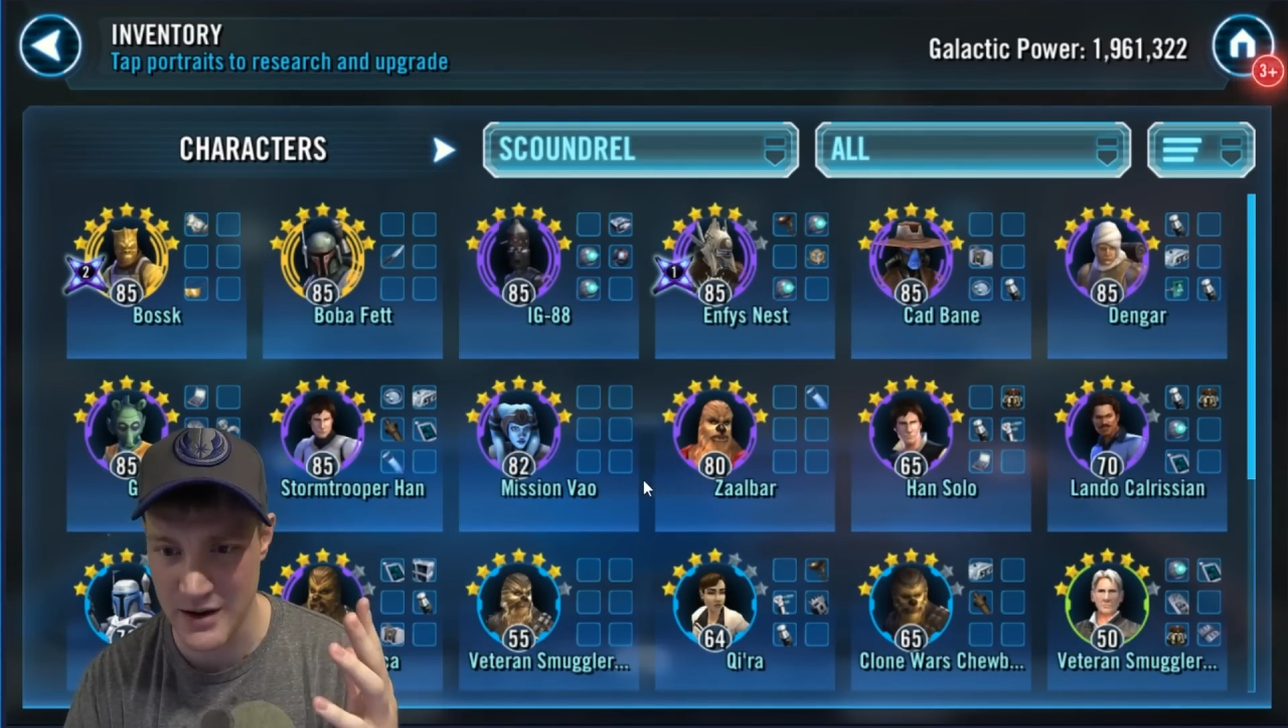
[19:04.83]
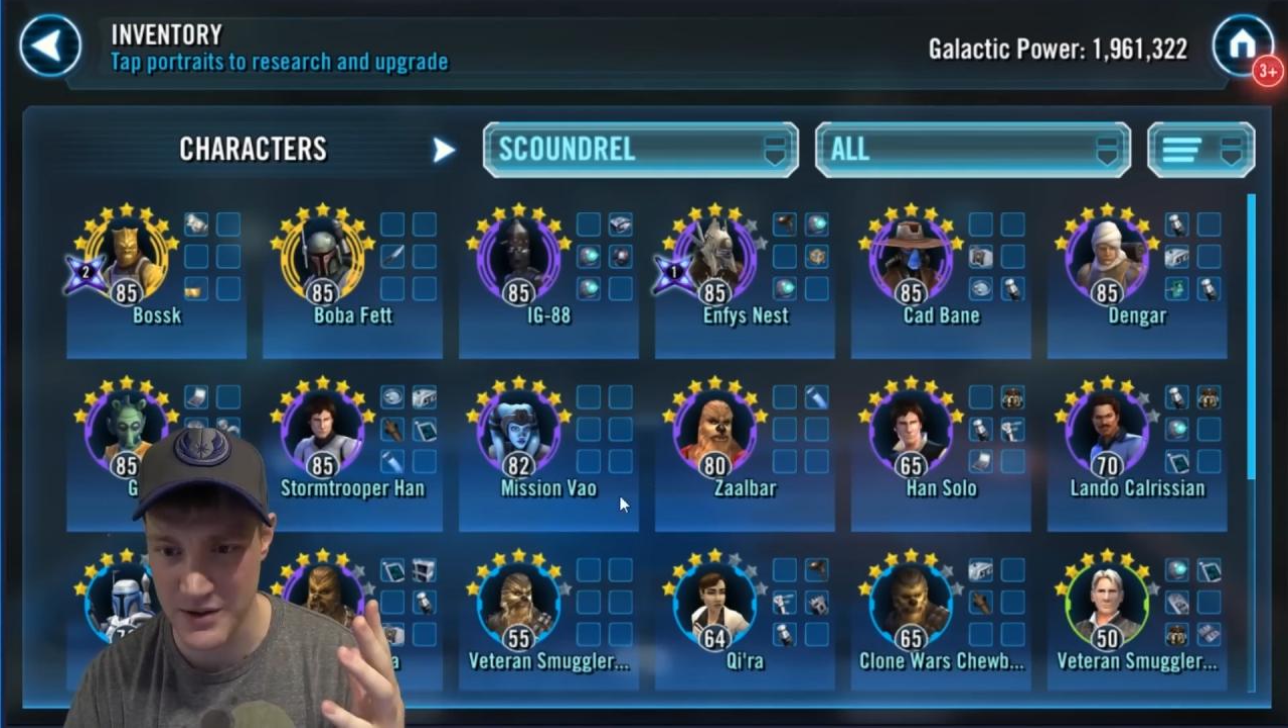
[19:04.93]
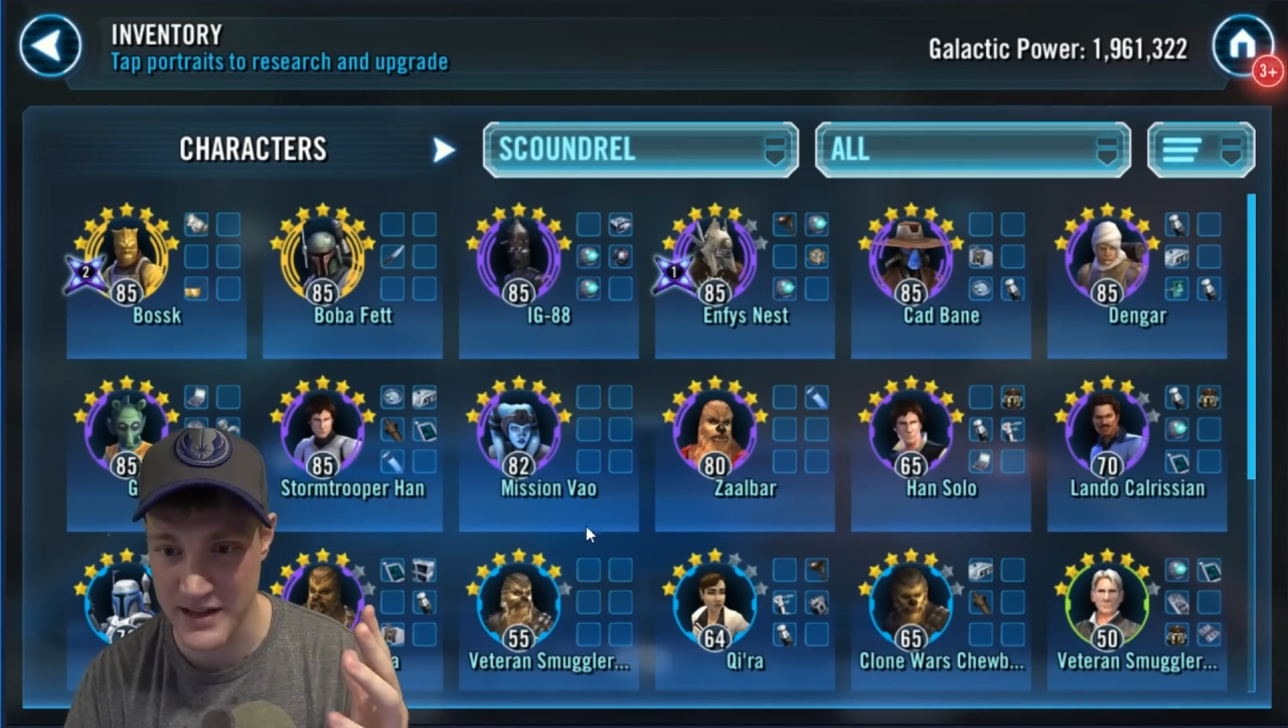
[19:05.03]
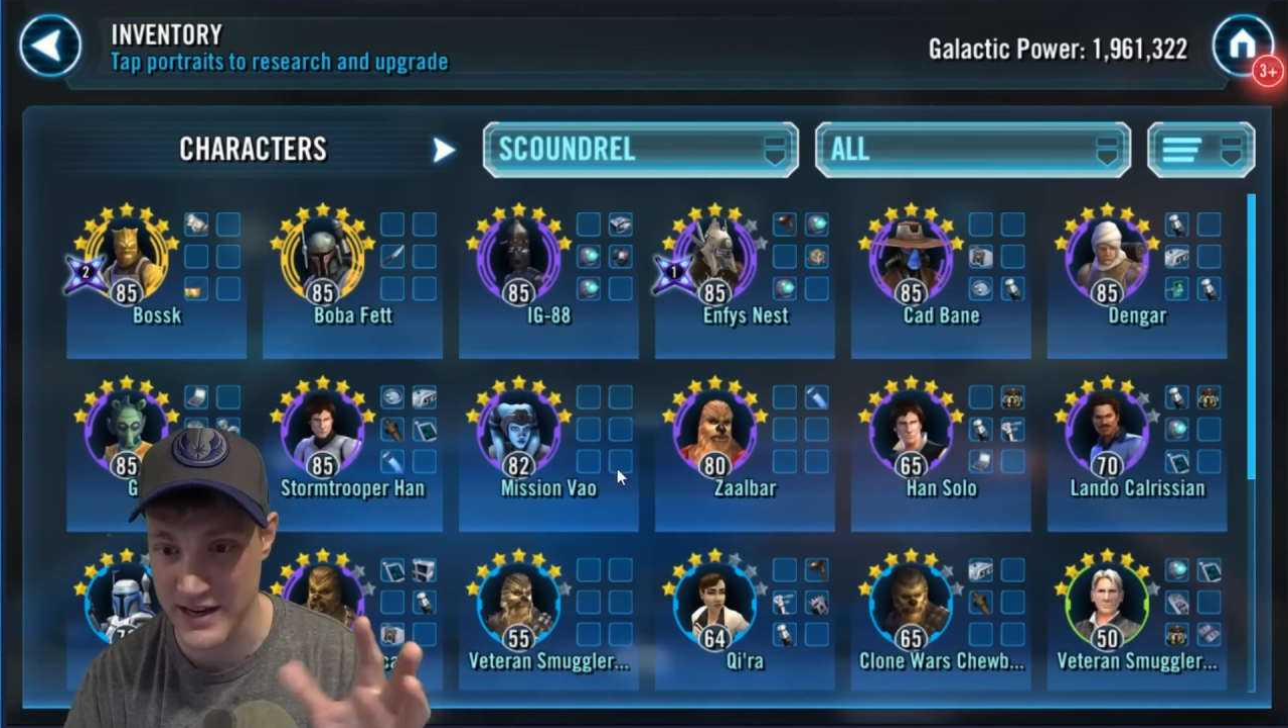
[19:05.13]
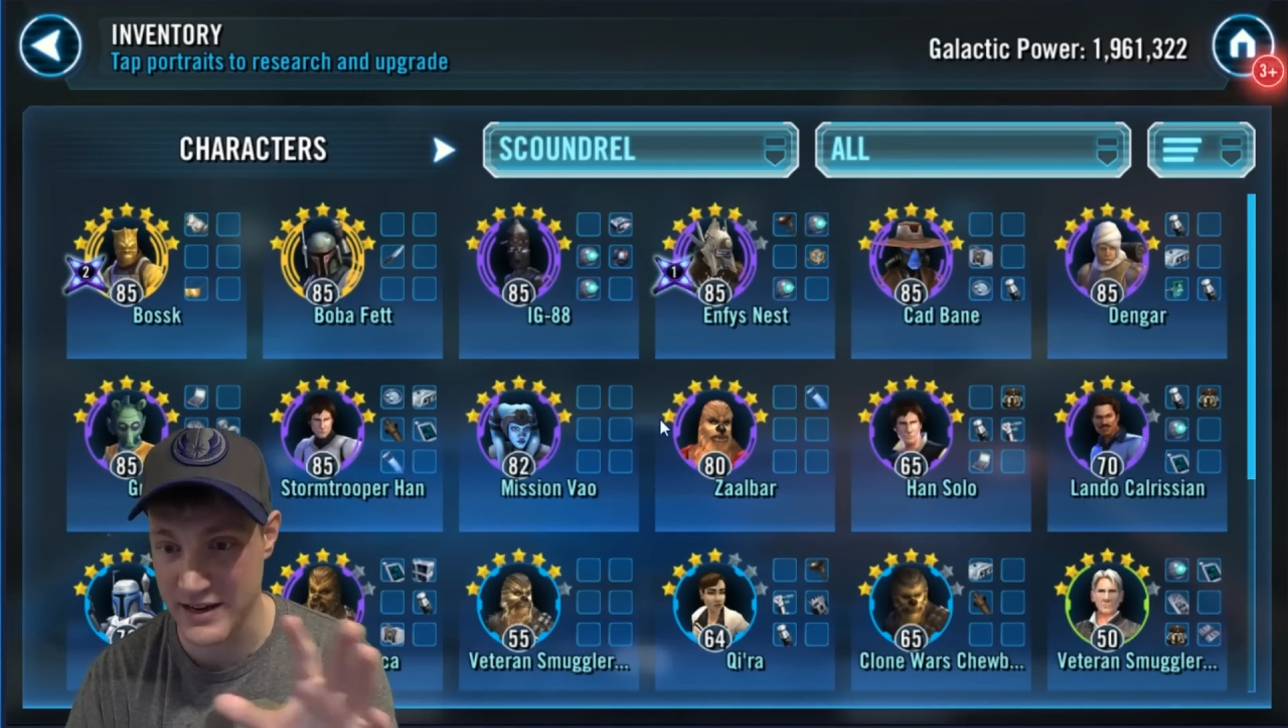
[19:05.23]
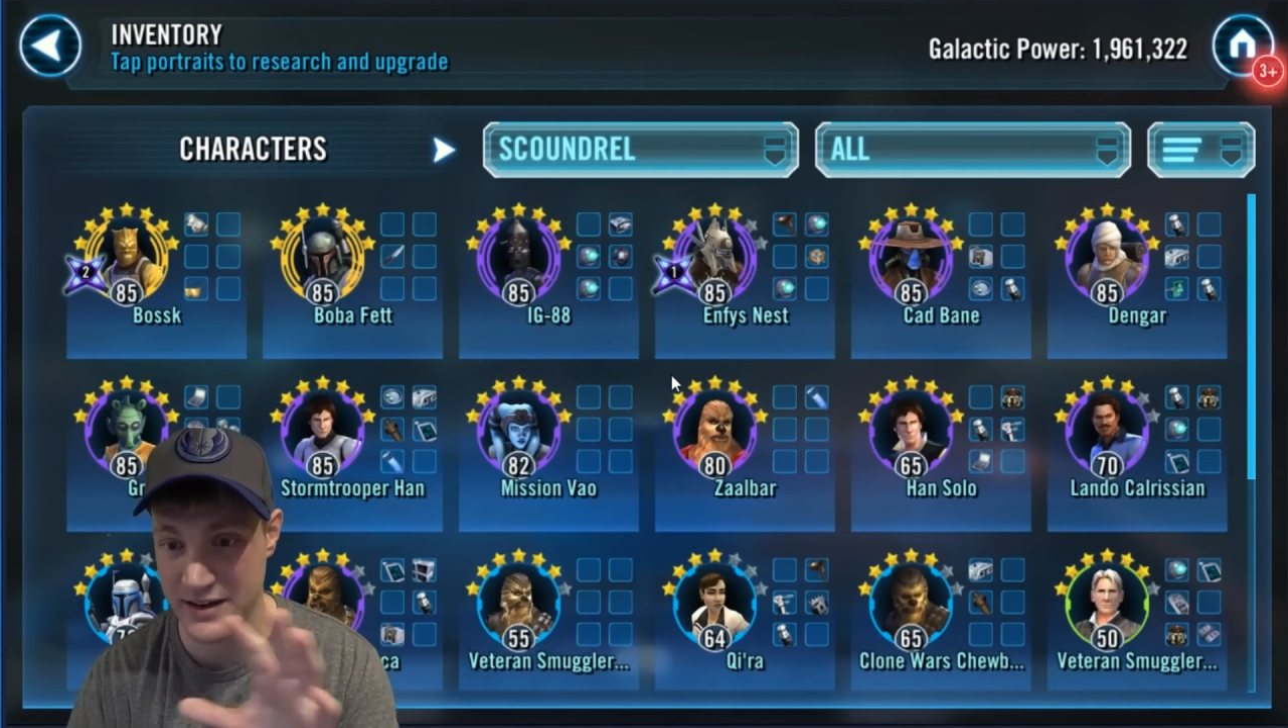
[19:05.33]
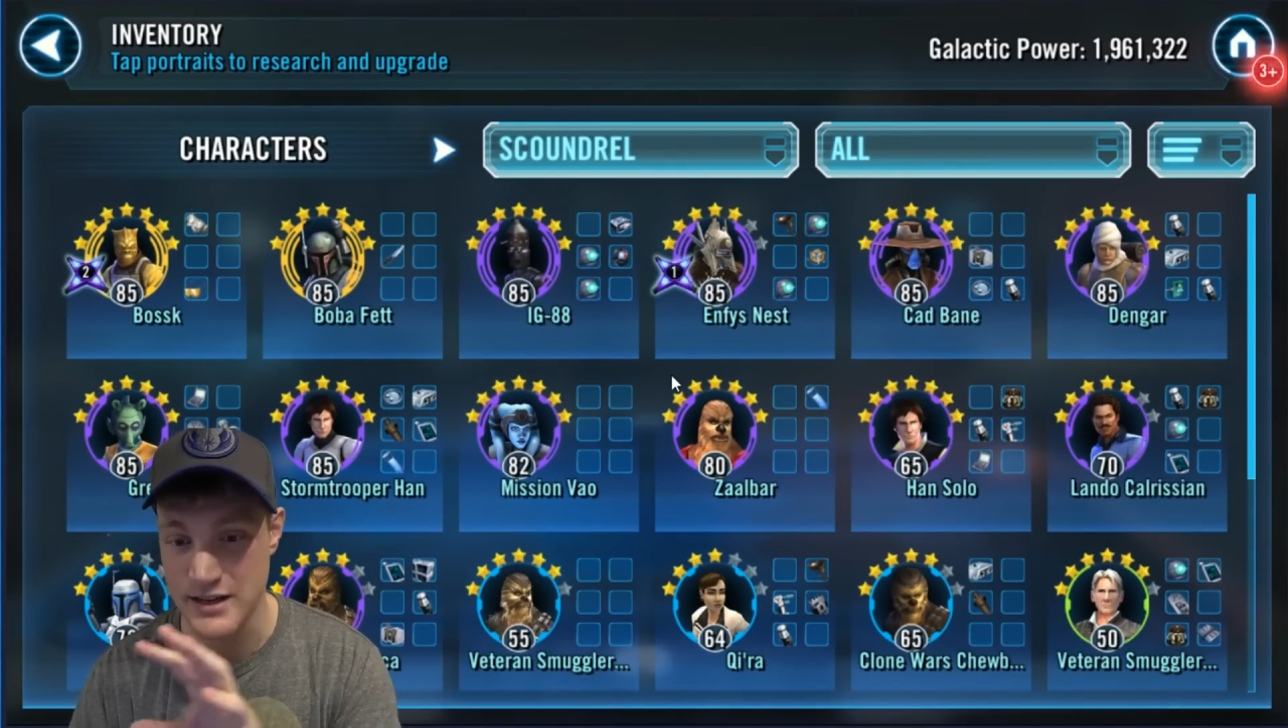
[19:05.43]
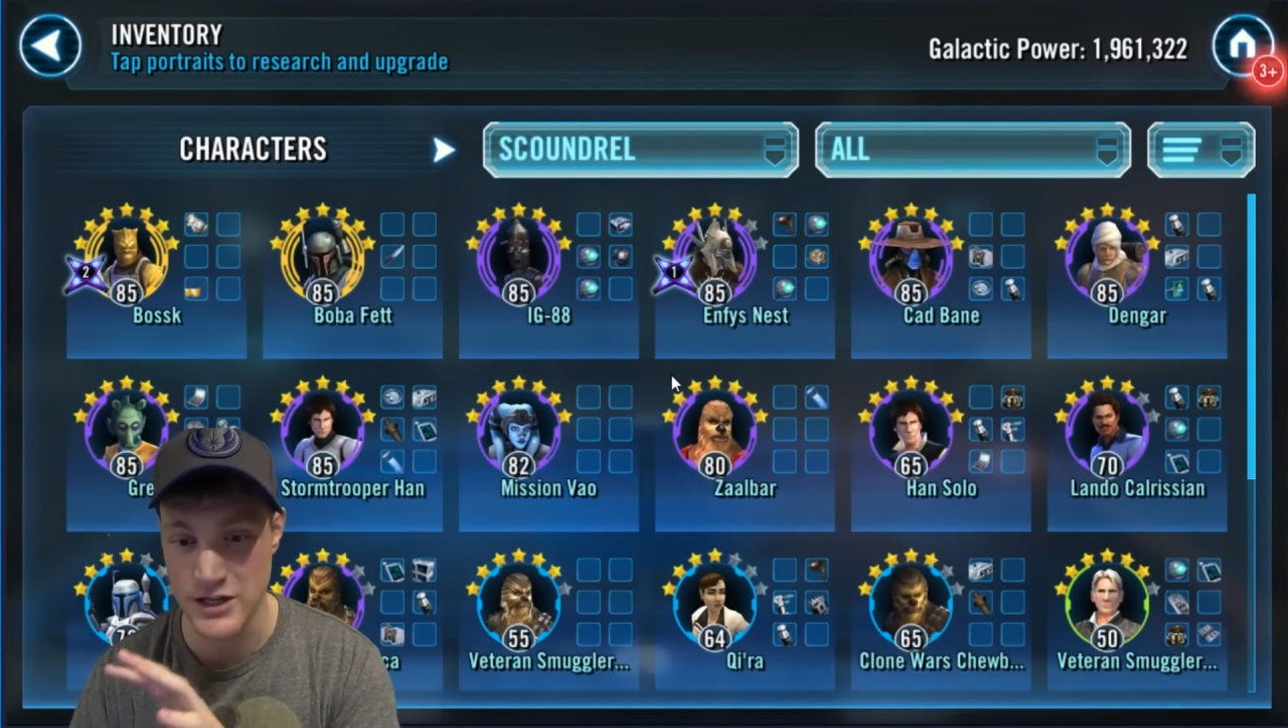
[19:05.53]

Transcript: I would think